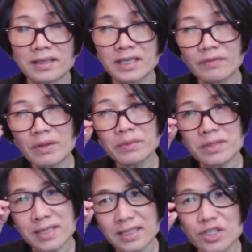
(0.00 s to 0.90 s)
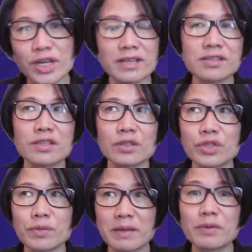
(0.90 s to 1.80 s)
give them the second chance, you know,
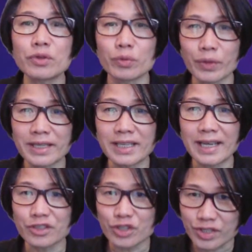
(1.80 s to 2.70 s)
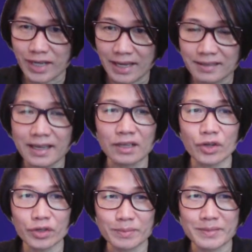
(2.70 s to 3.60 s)
to be able to really understand and
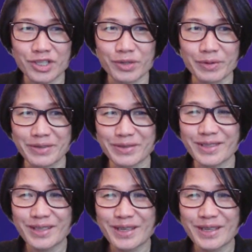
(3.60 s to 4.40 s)
learn the materials.